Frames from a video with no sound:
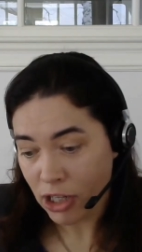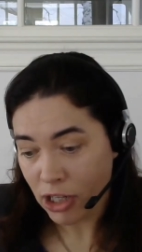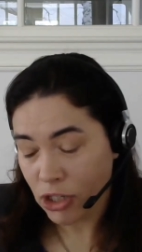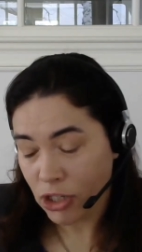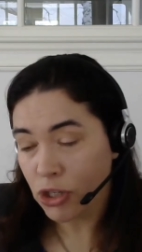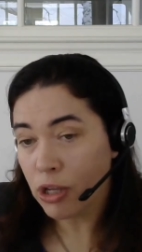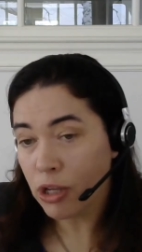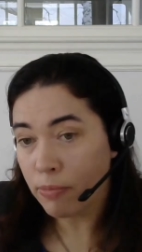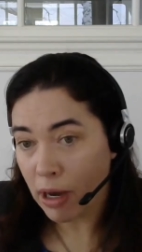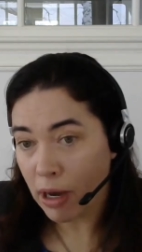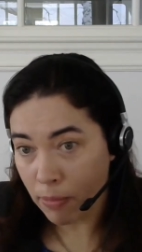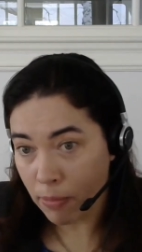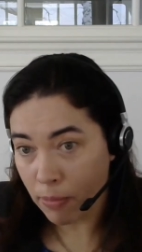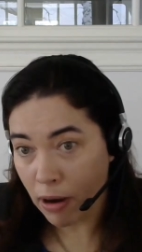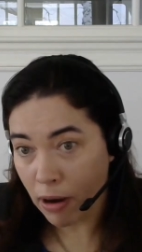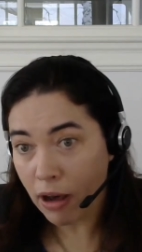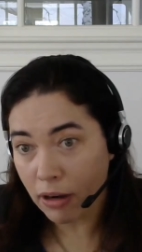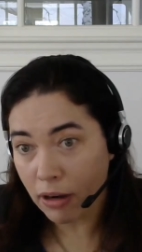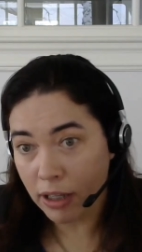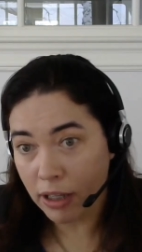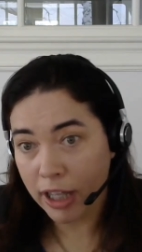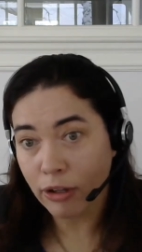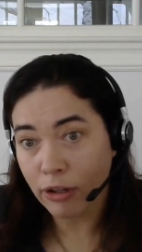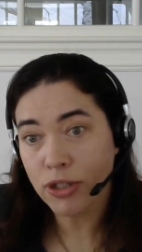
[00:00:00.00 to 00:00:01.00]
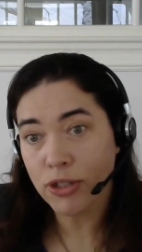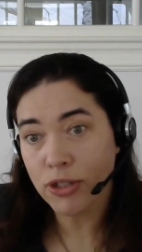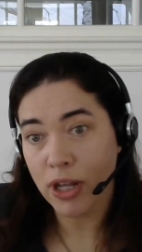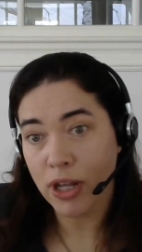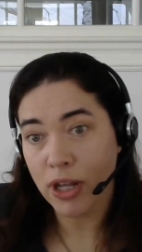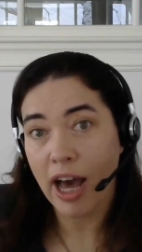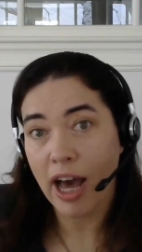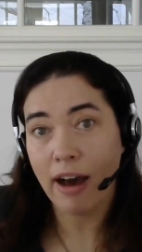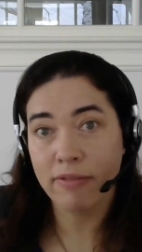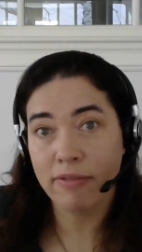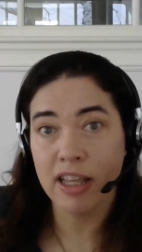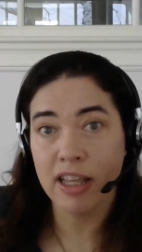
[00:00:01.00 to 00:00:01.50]
So in my model, I also
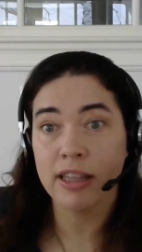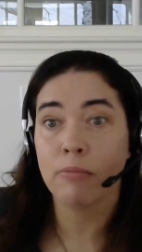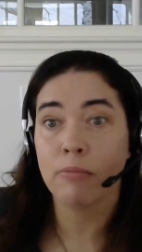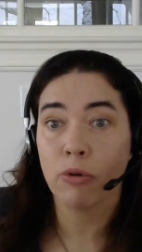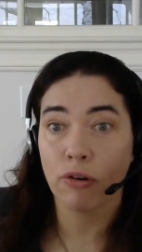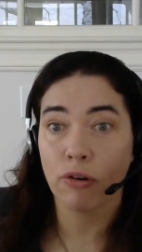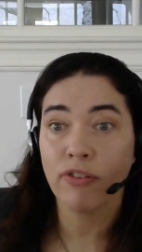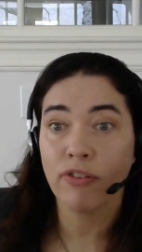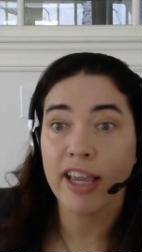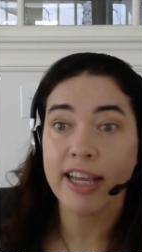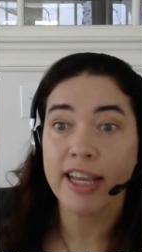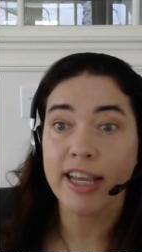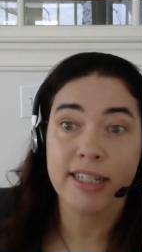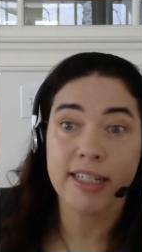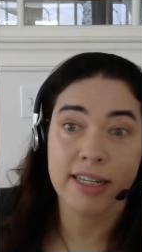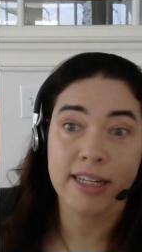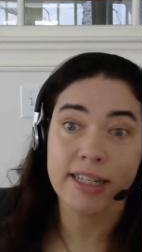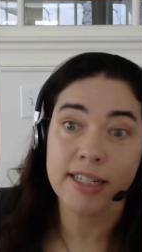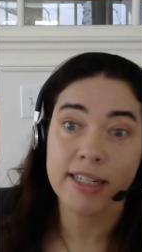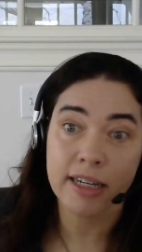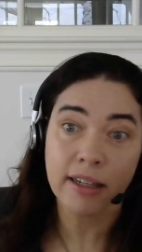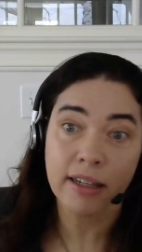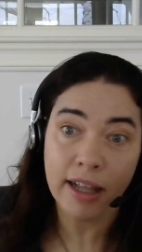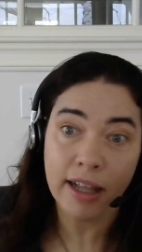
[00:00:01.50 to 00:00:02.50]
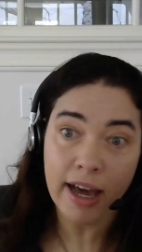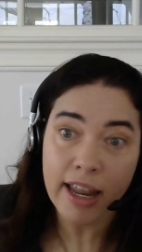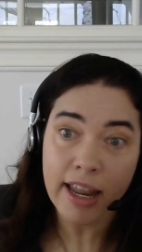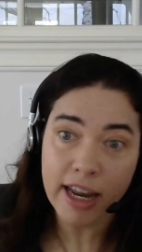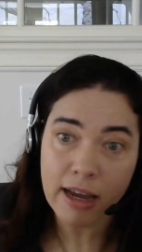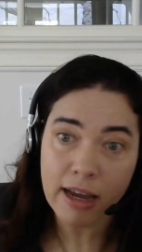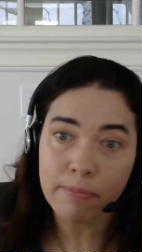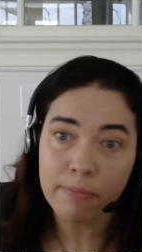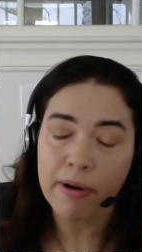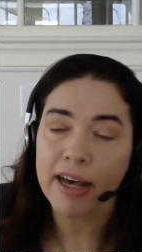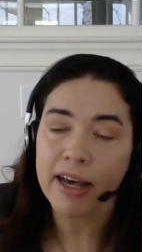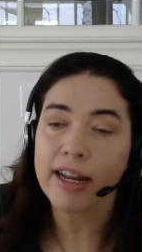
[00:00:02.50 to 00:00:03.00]
have the number of cases
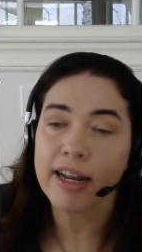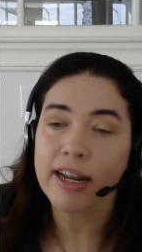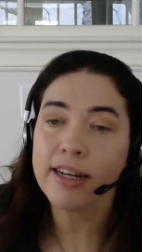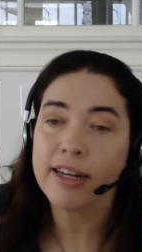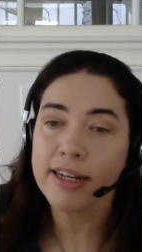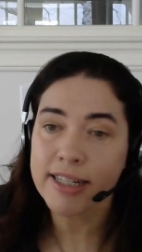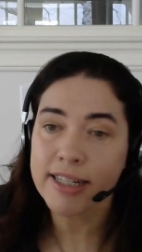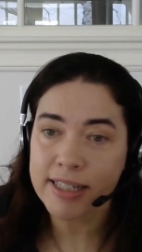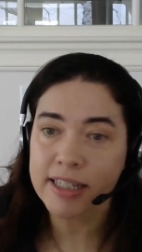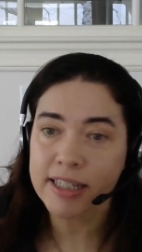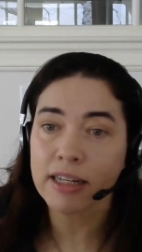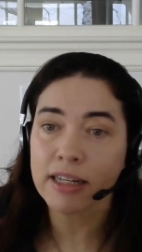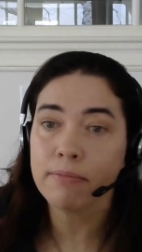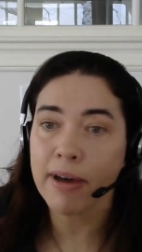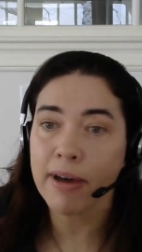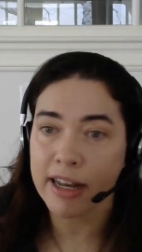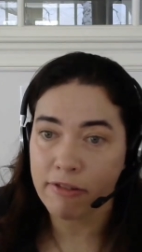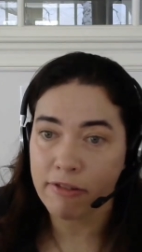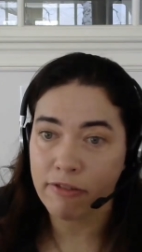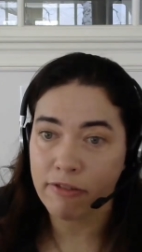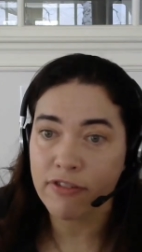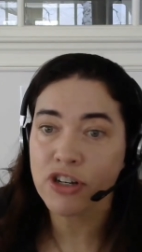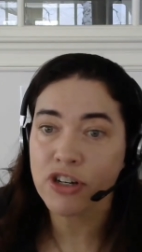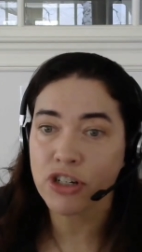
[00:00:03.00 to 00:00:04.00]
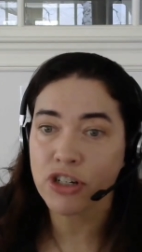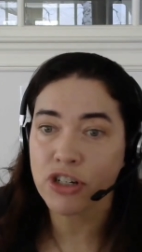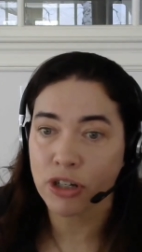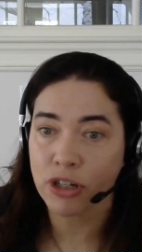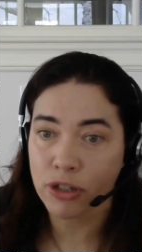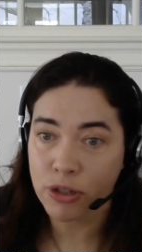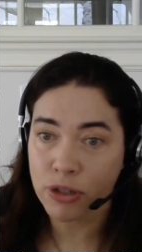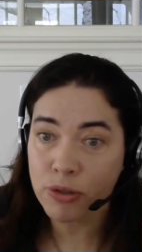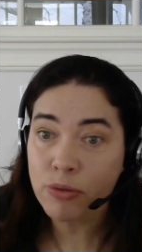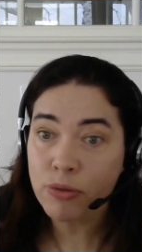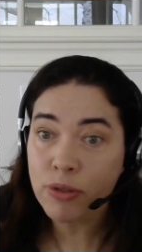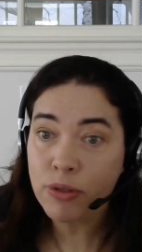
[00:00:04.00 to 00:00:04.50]
declining, but it is still beneficial
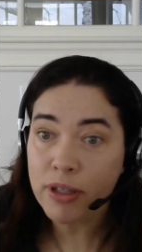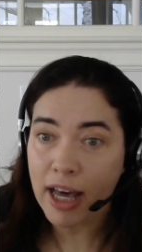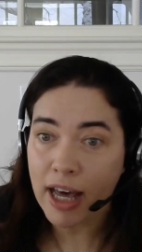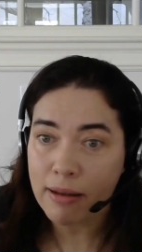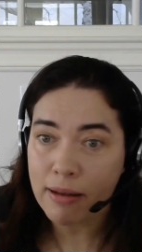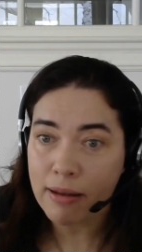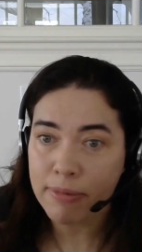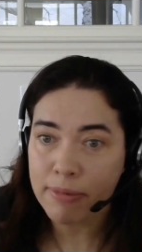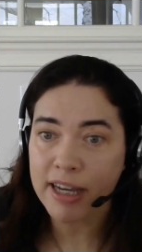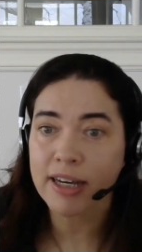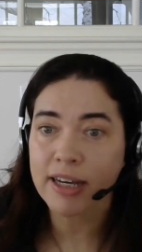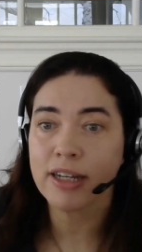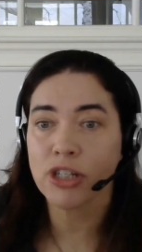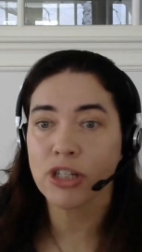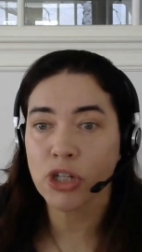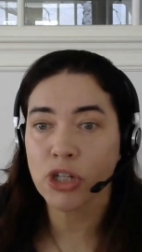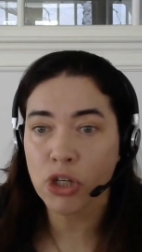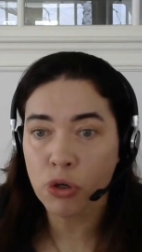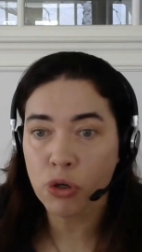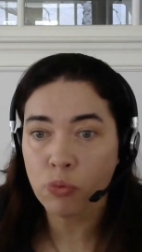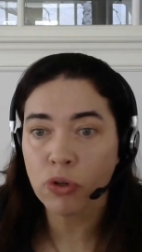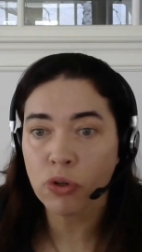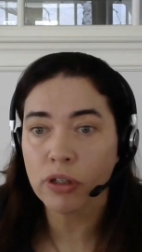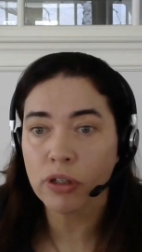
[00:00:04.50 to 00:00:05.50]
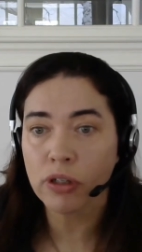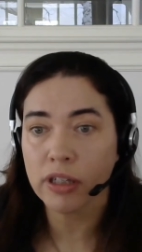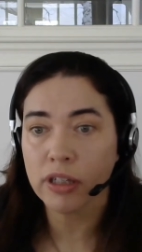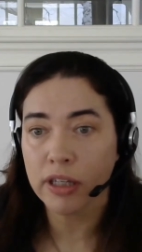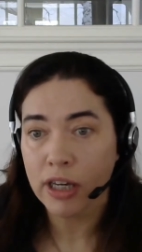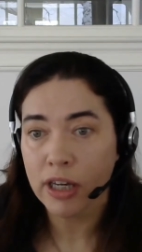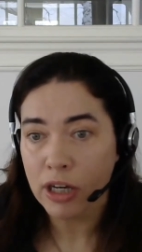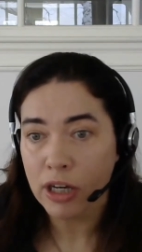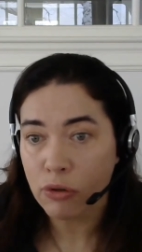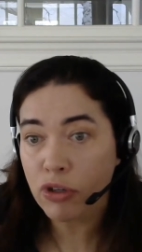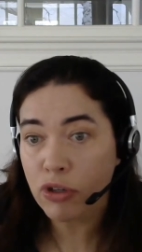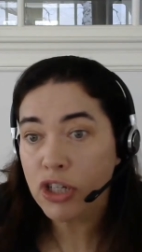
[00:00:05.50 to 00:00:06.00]
to do that because you will
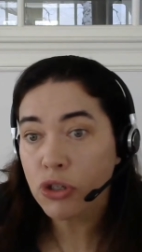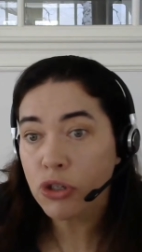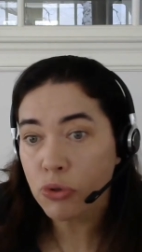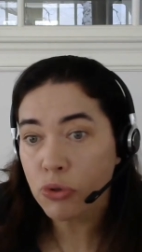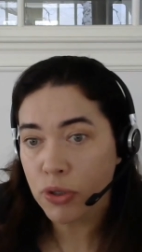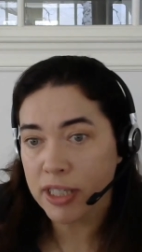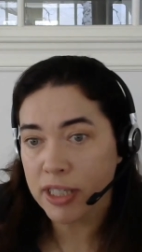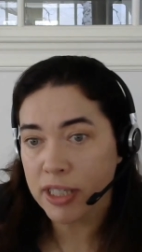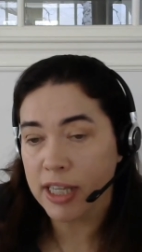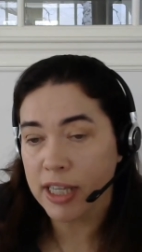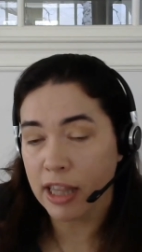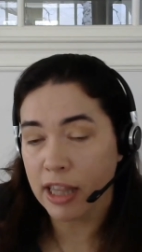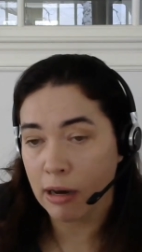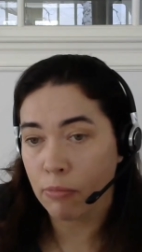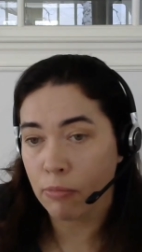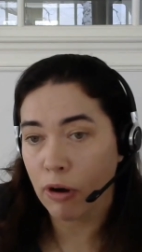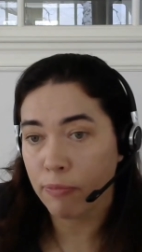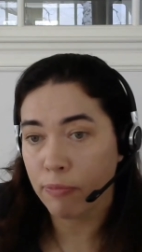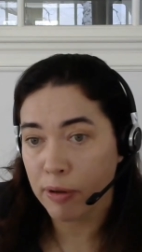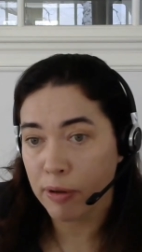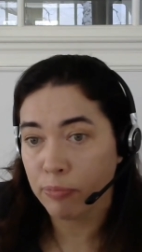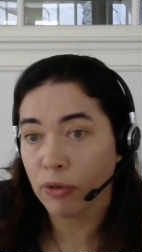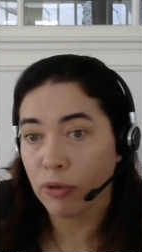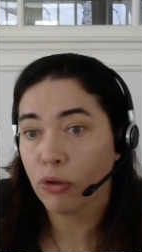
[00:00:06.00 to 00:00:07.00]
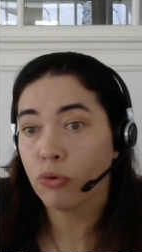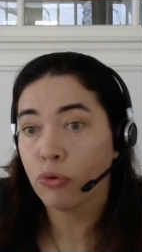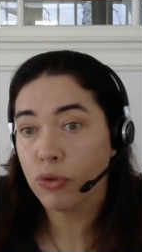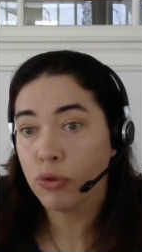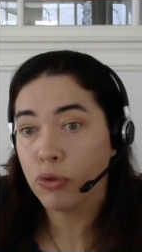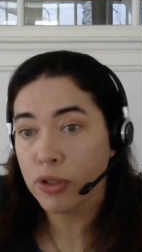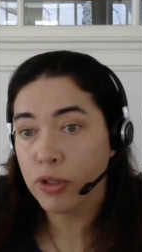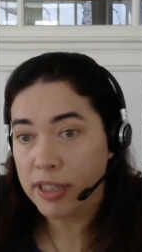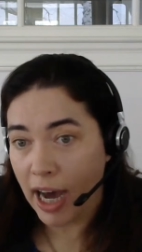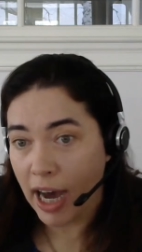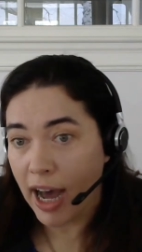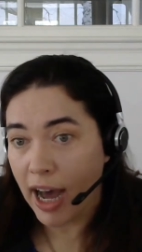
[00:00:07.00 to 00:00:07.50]
reduce the number of people
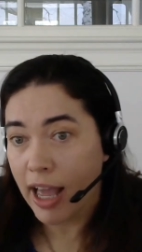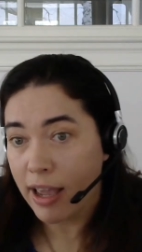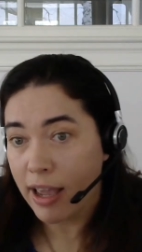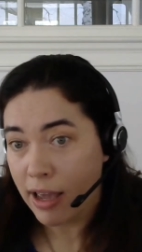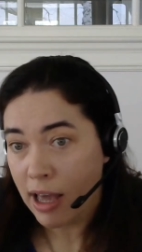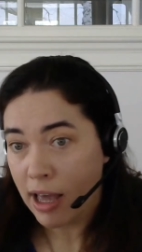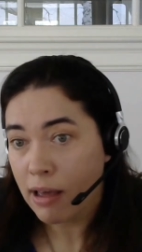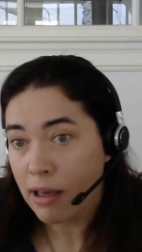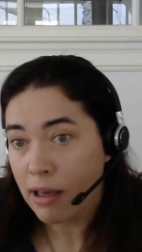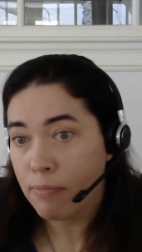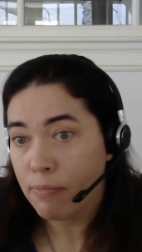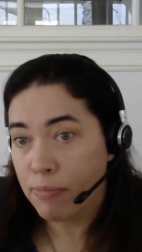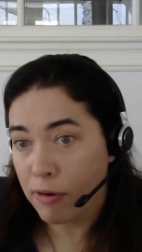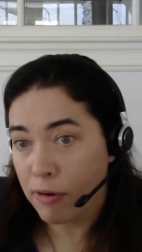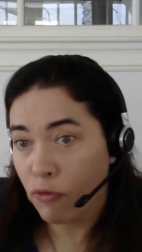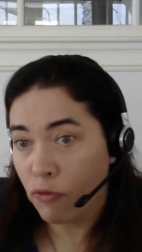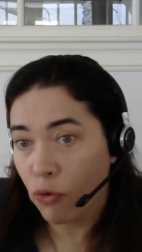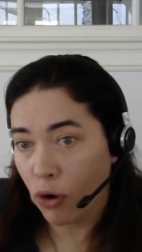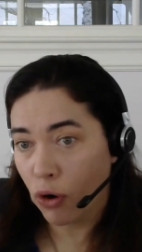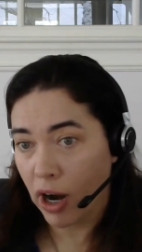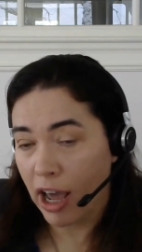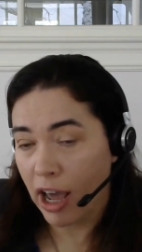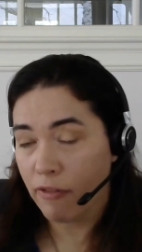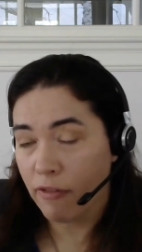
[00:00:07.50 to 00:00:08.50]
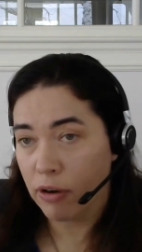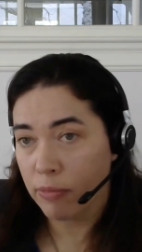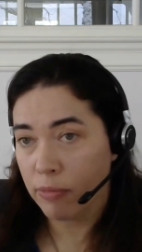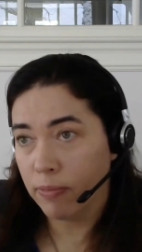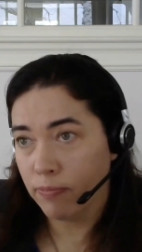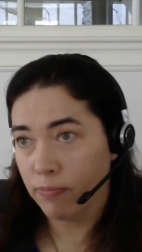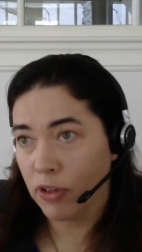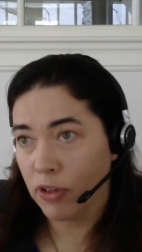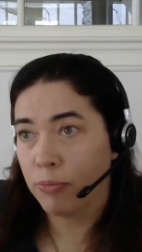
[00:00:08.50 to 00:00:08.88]
who die before every